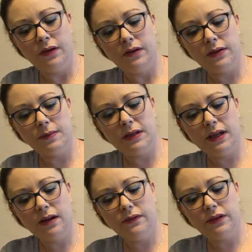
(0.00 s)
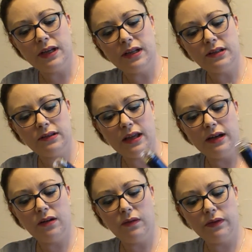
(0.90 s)
Just be careful not to let it
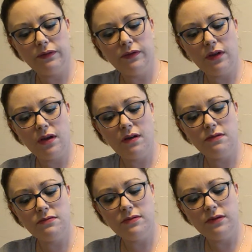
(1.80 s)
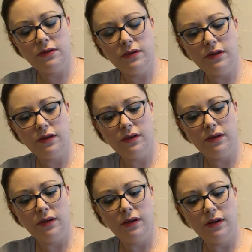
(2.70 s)
overflow.
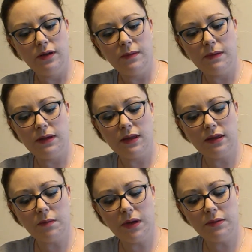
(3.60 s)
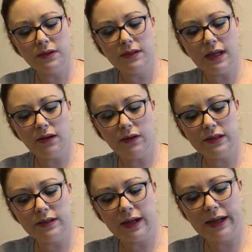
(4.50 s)
Maybe let the bubbles settle a
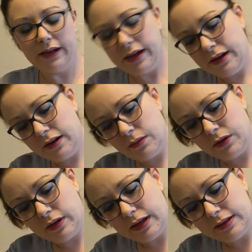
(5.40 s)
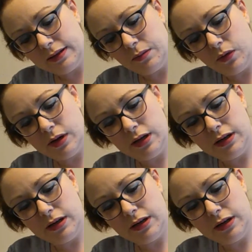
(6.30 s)
second here, and we'll add some more.